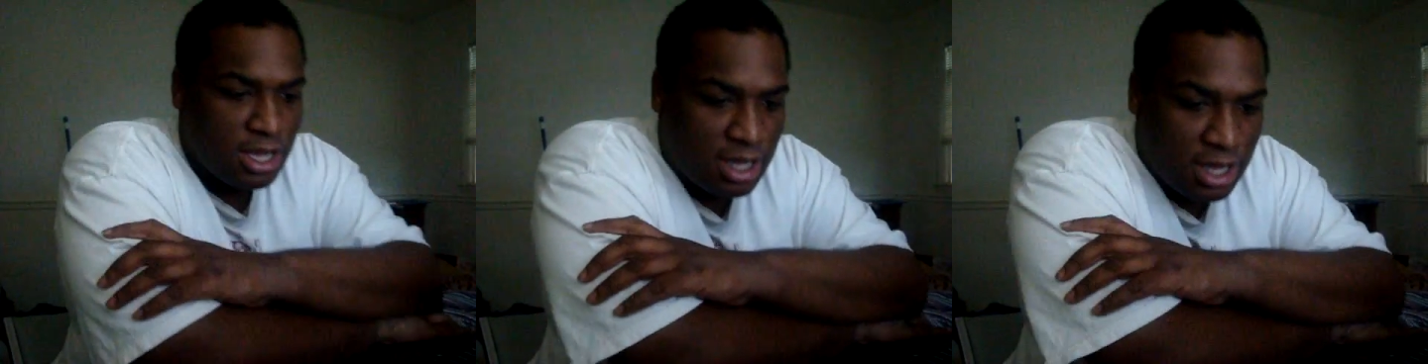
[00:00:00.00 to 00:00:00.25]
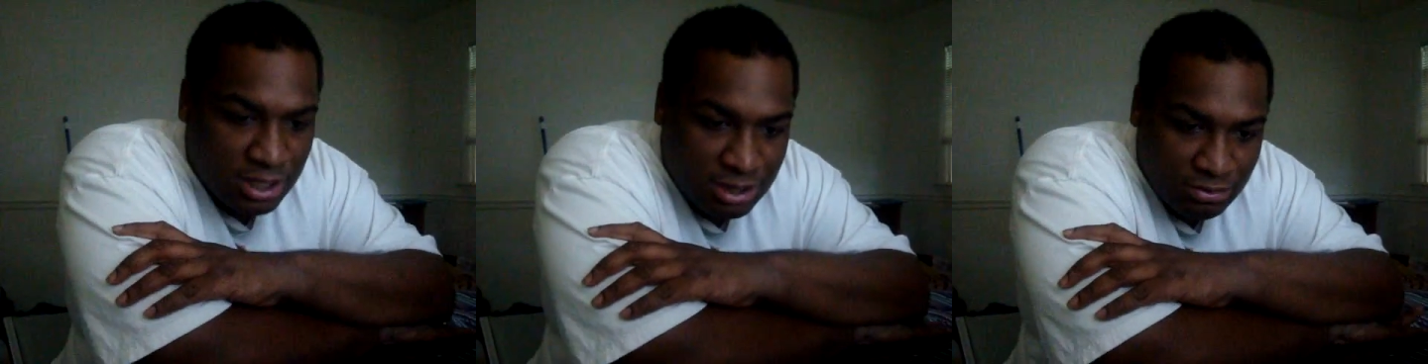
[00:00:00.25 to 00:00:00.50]

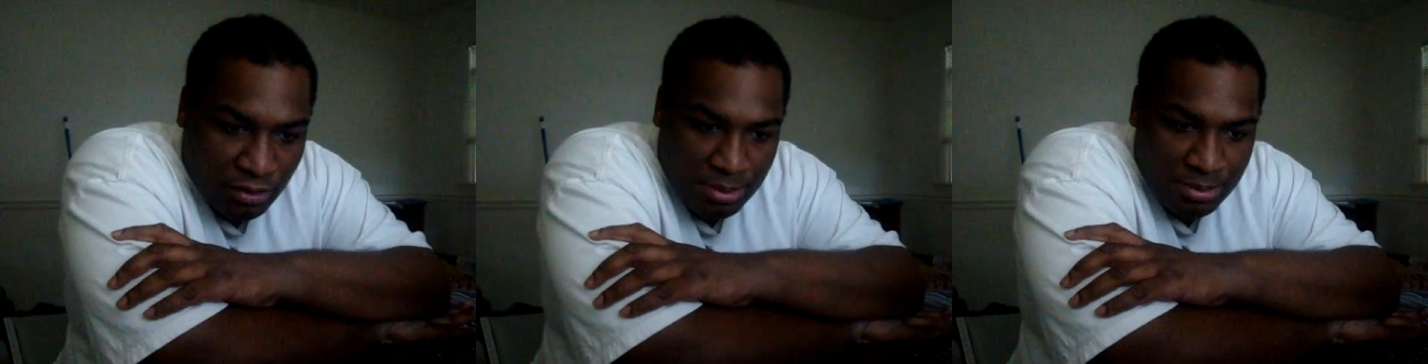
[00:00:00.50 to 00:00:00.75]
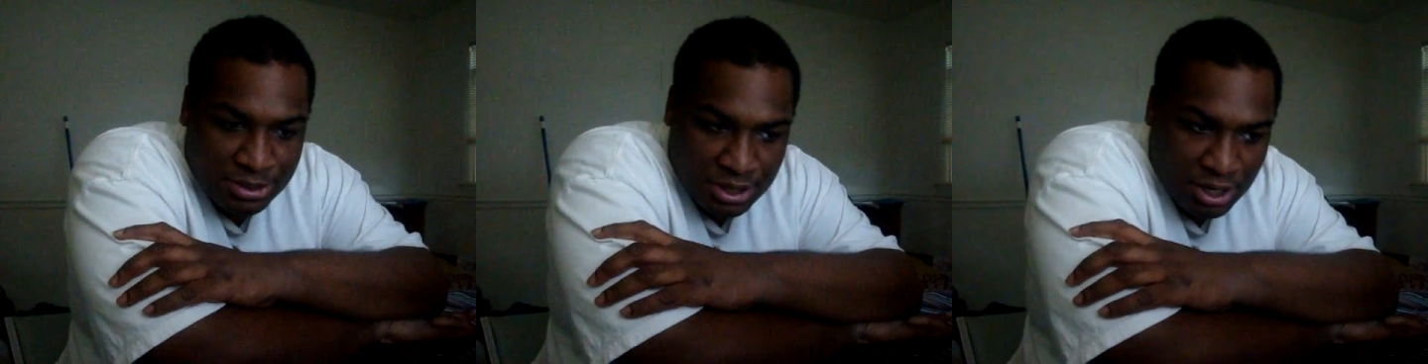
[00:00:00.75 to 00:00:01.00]
Because Rey
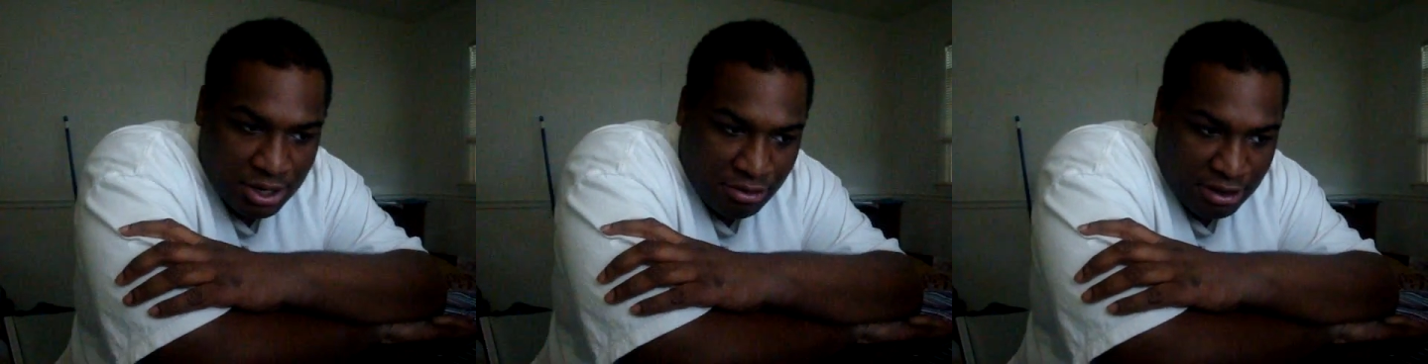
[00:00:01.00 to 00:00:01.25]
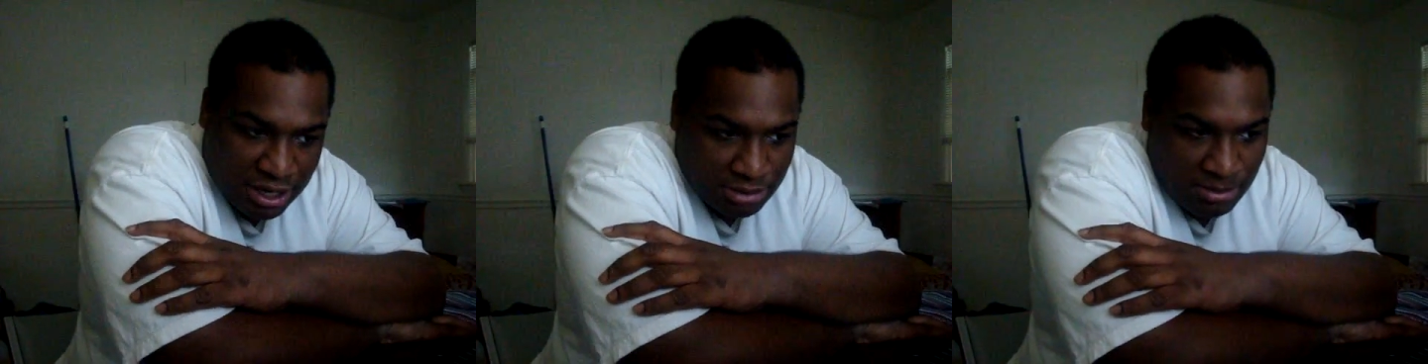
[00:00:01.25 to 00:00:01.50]

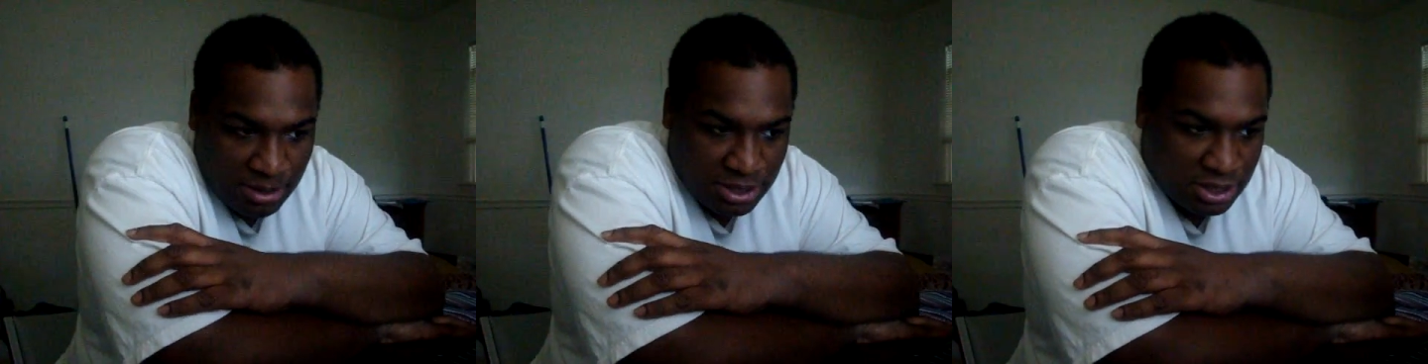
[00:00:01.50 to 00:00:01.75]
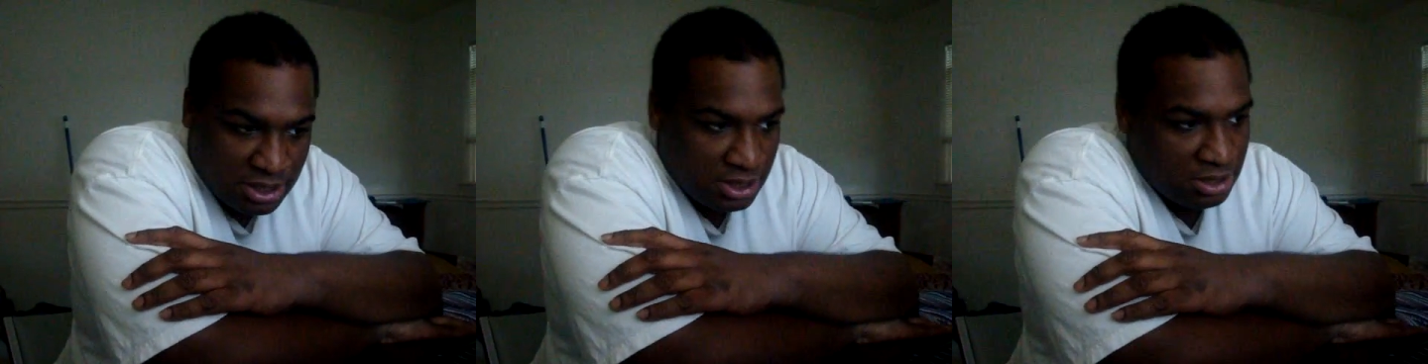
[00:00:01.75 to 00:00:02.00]
Mysterio, as
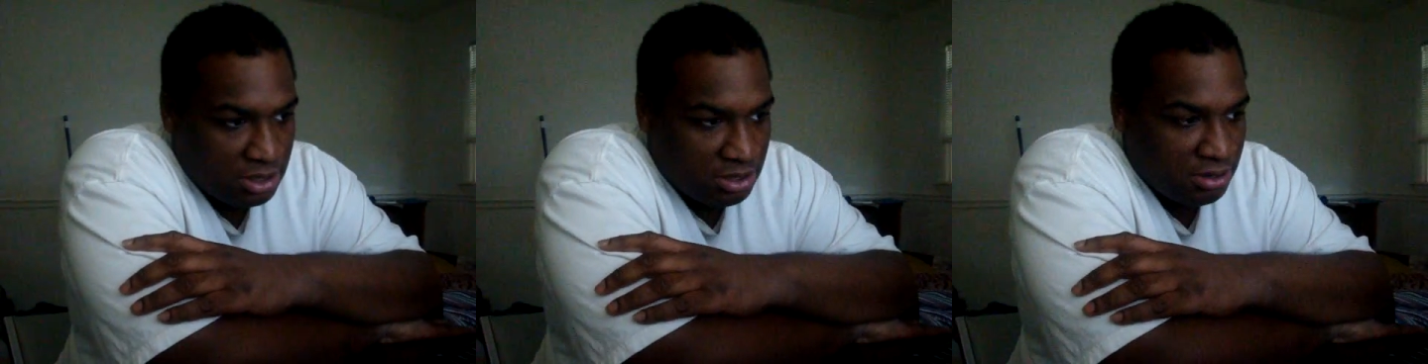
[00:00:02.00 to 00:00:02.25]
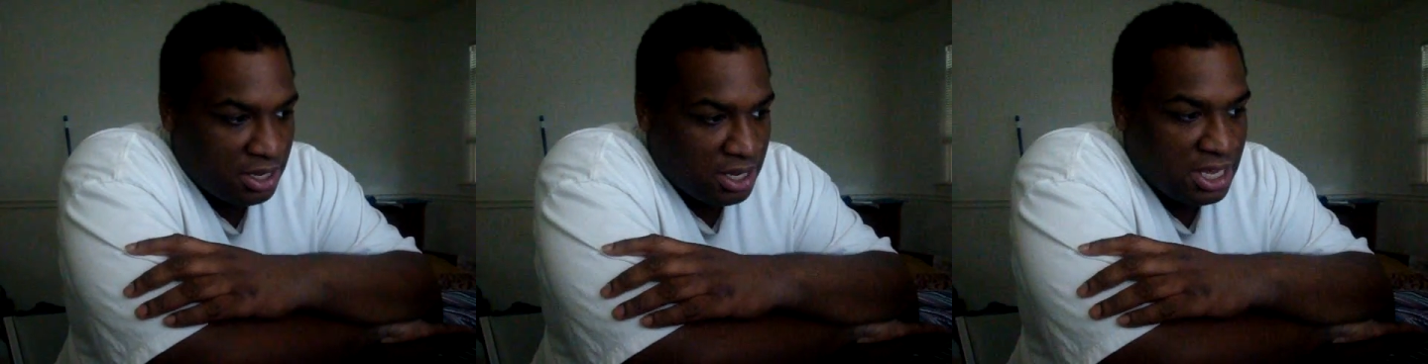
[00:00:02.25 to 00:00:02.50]
much as, you
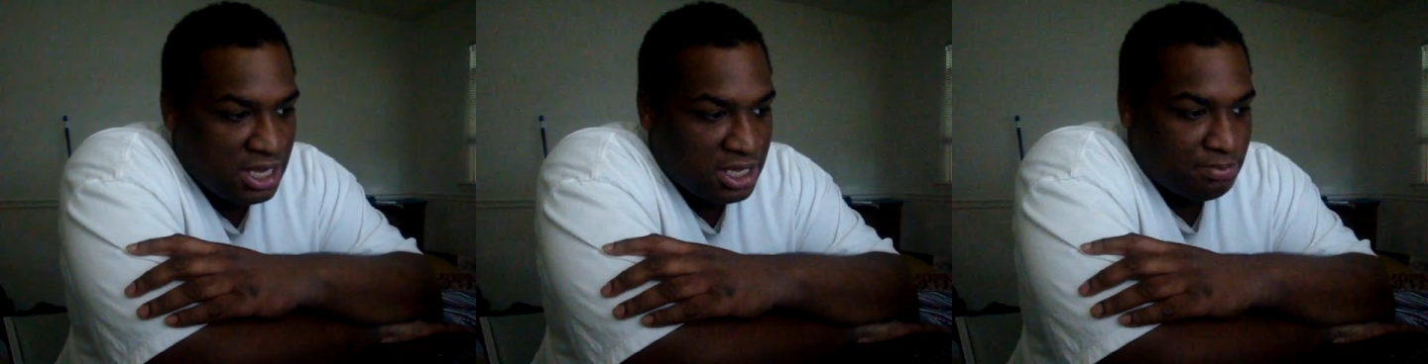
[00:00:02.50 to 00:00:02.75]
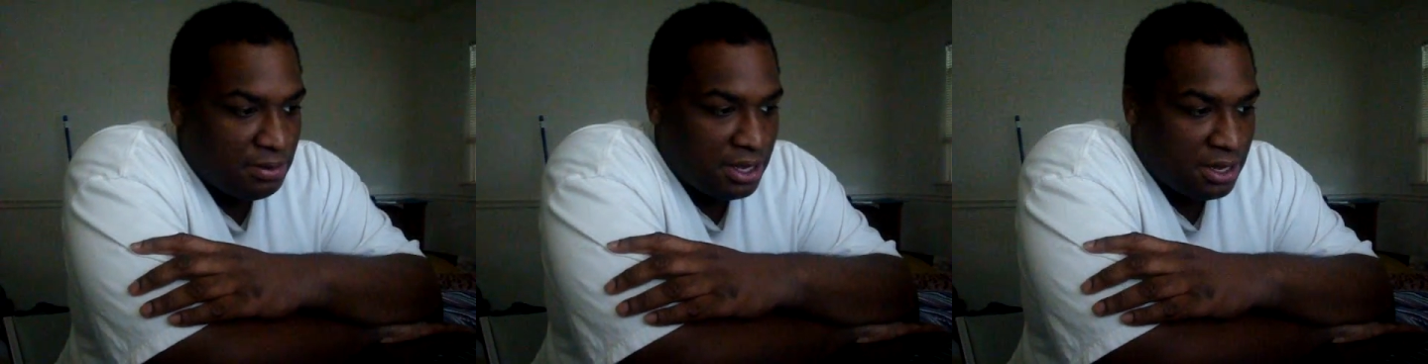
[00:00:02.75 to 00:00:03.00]
know, he has
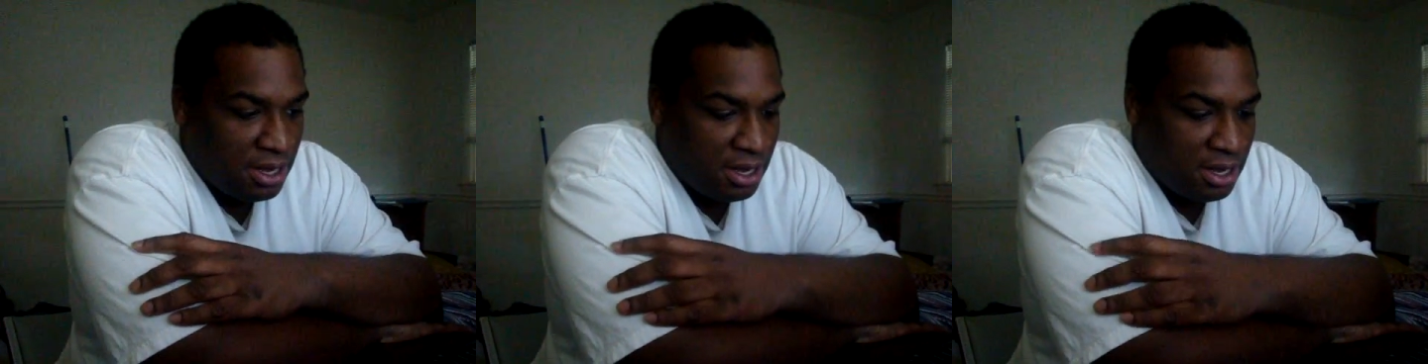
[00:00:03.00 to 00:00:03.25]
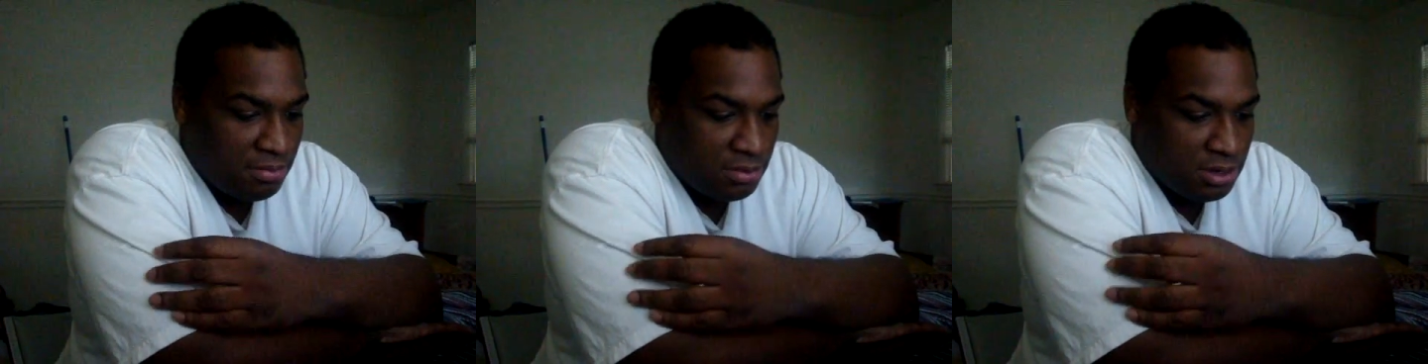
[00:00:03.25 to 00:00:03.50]
been,
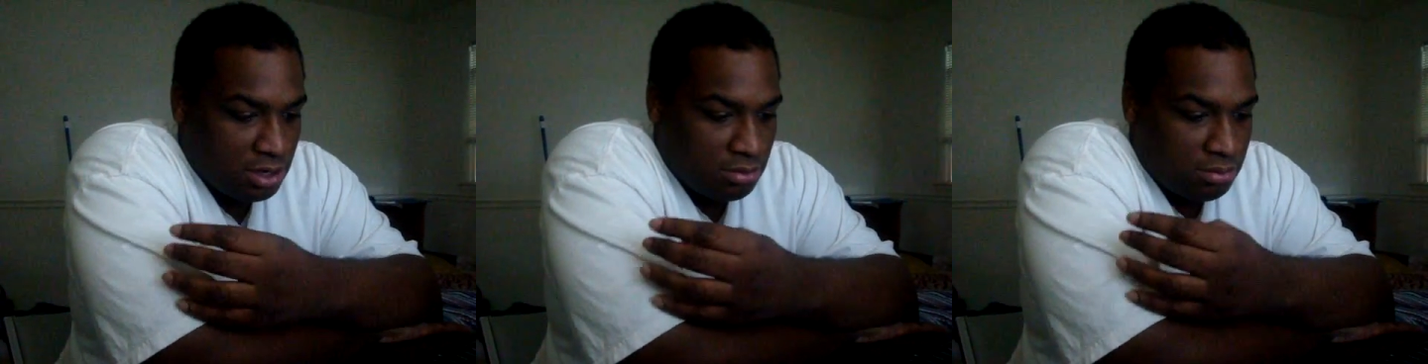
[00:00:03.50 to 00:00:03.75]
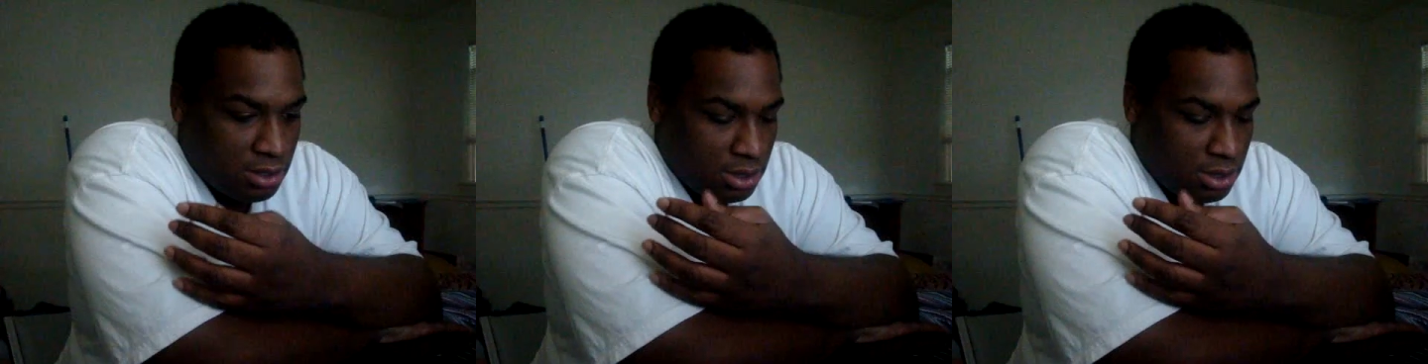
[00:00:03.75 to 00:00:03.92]
you know,